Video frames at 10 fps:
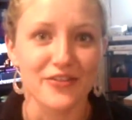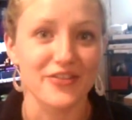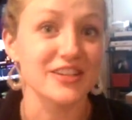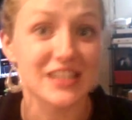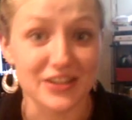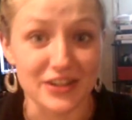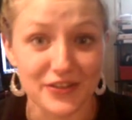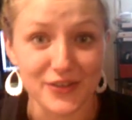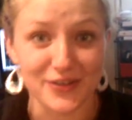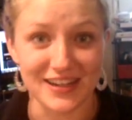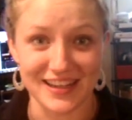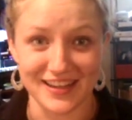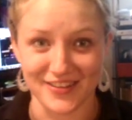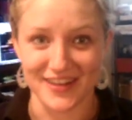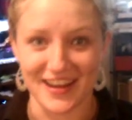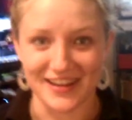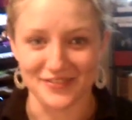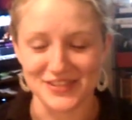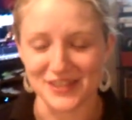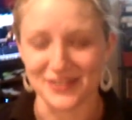for dinner if you want to get creative.
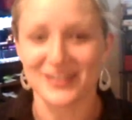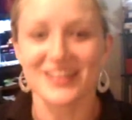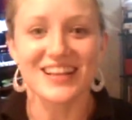So